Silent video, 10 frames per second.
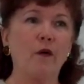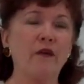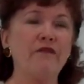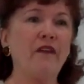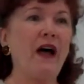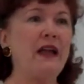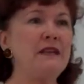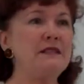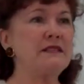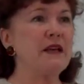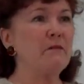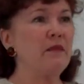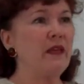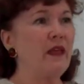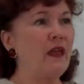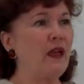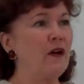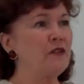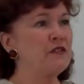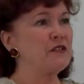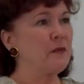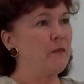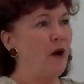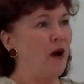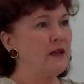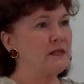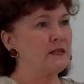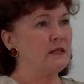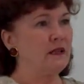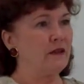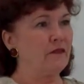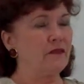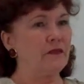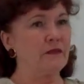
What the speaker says: Or find something else positive.